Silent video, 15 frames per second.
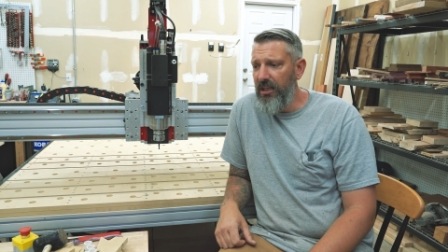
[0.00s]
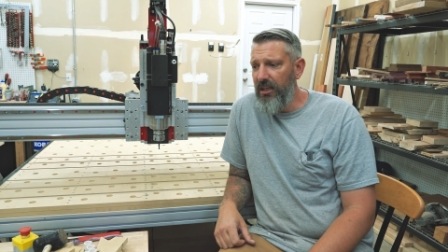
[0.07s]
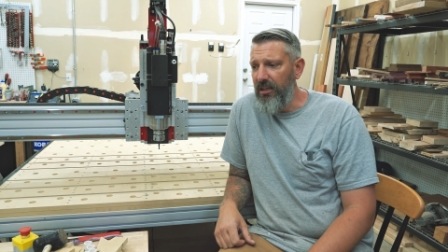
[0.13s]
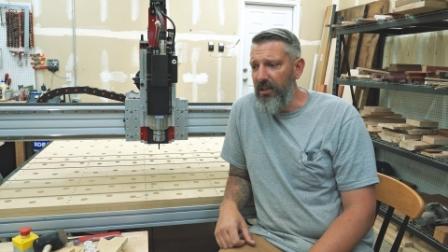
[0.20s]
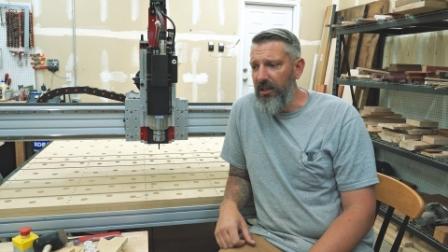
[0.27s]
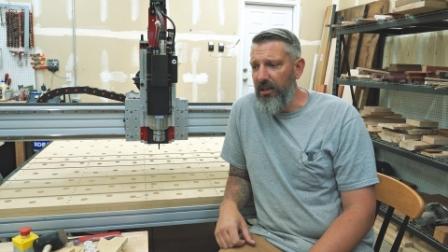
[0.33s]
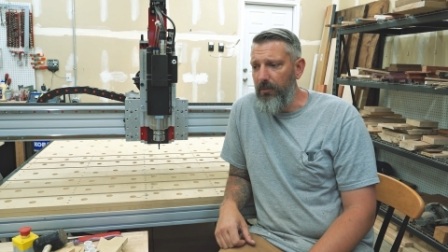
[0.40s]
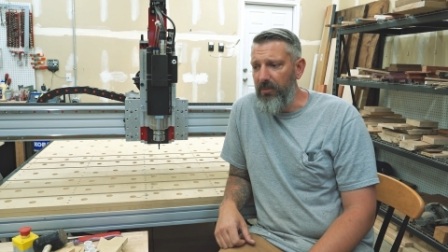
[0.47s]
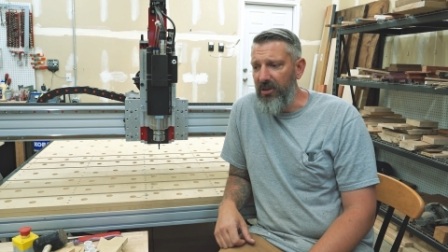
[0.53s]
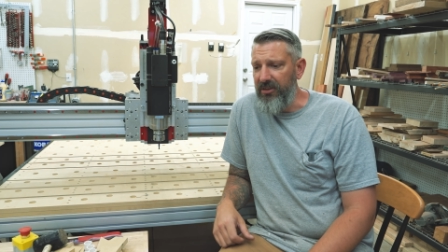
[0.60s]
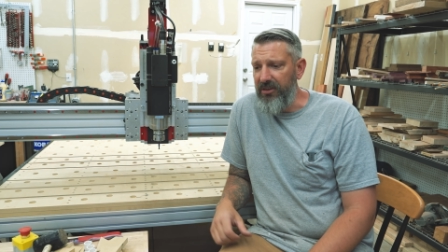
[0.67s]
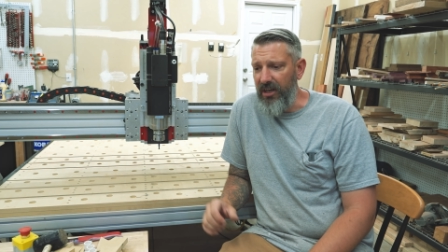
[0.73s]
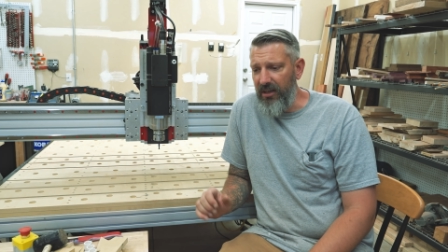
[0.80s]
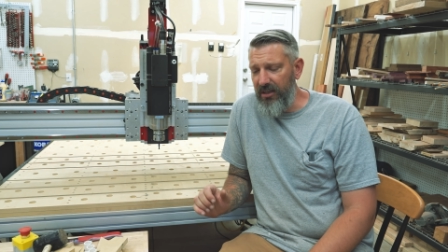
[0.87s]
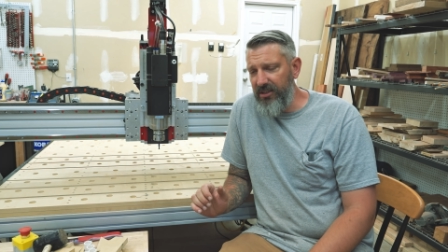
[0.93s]
Uh, but
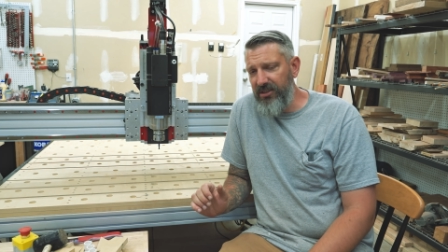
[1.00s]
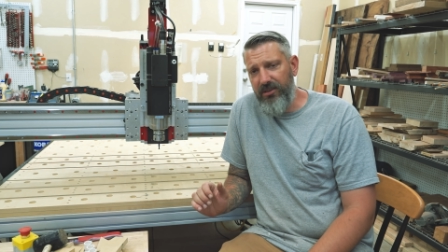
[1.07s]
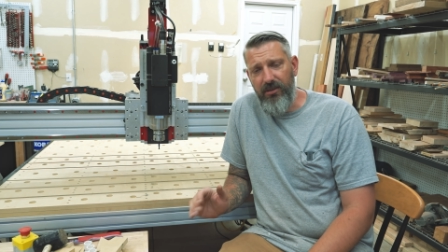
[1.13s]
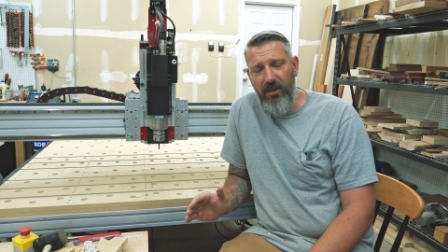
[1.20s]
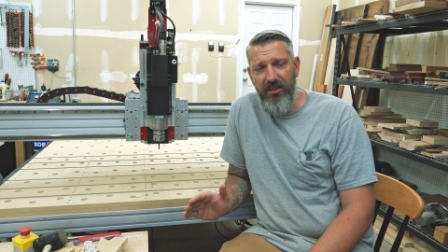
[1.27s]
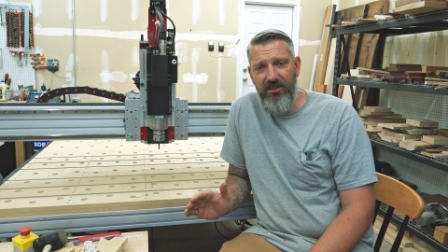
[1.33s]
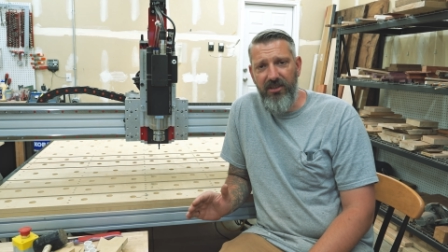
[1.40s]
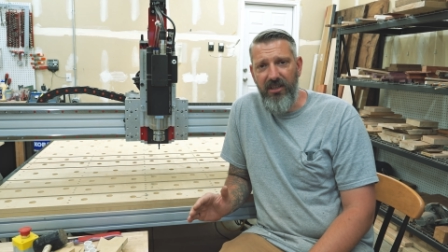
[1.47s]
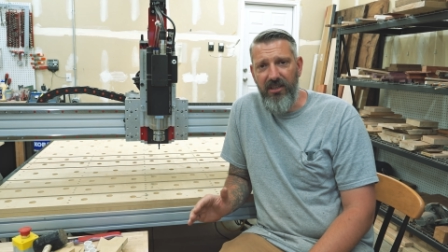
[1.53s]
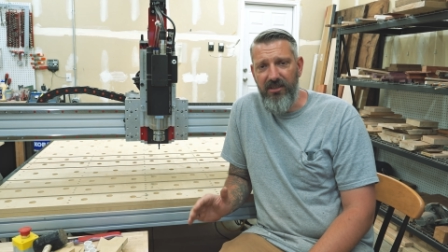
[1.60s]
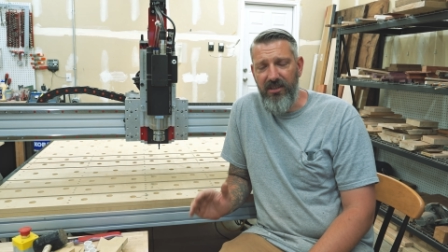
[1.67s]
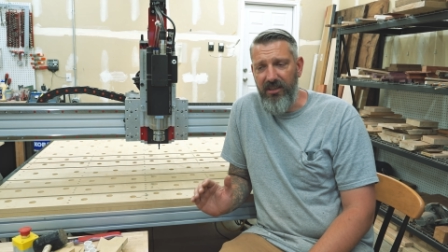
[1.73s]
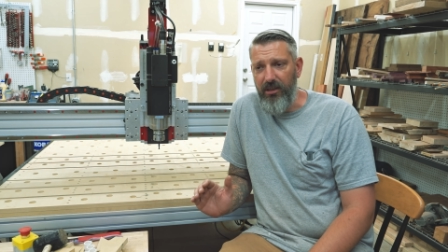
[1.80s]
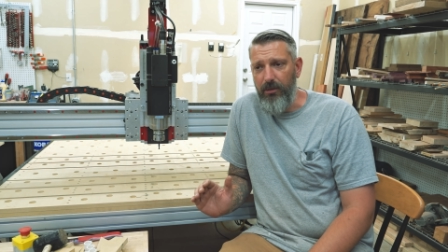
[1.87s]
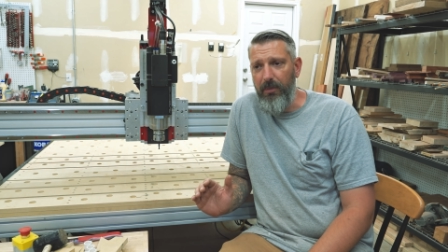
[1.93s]
their
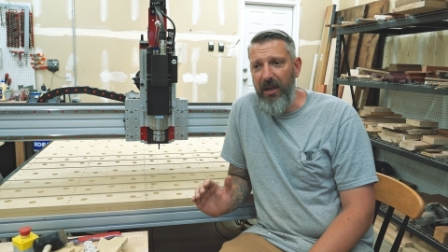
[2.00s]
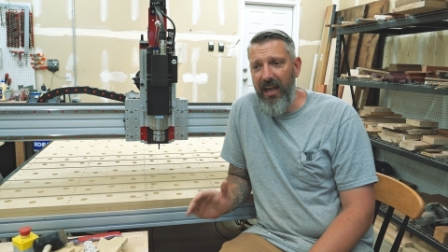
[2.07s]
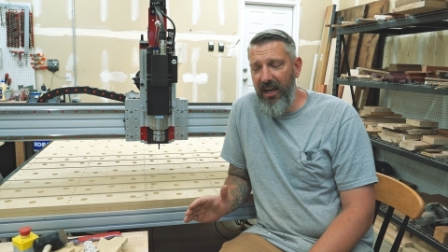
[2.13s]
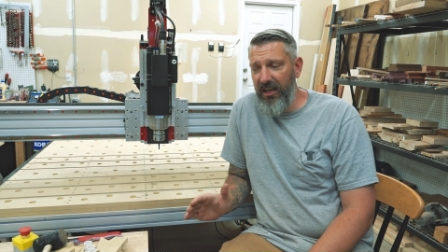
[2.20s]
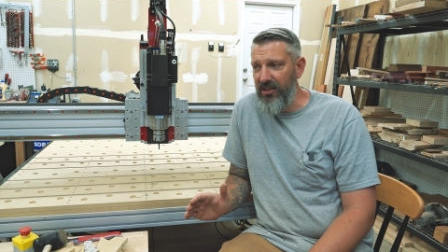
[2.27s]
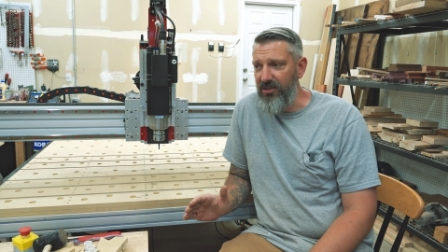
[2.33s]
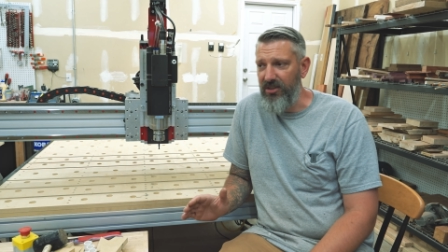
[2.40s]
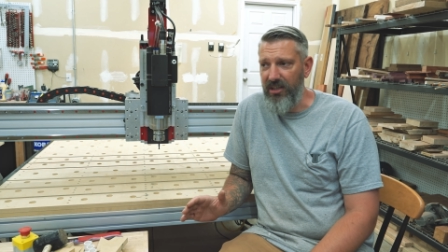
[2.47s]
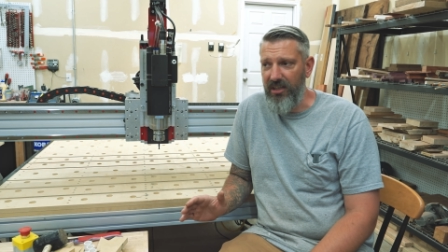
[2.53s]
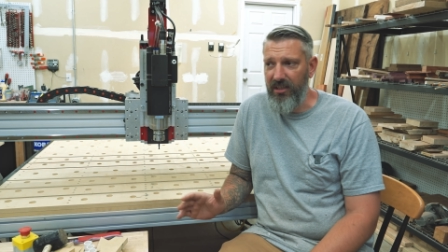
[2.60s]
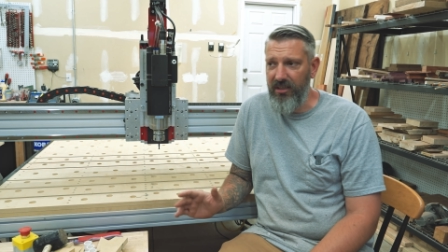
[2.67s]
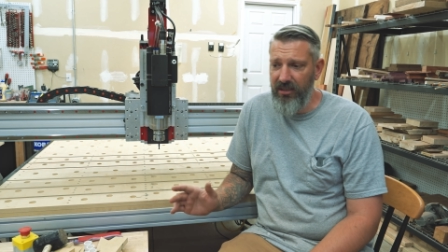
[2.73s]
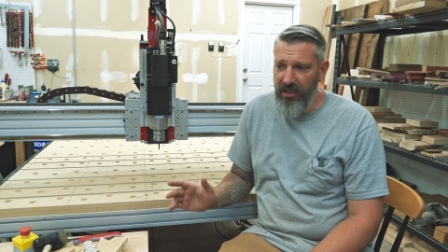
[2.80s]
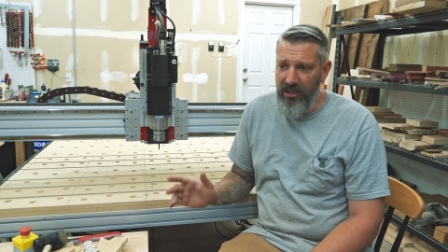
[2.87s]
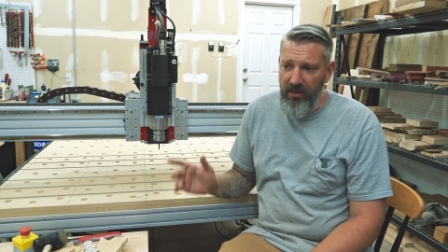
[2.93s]
instructions and their packaging,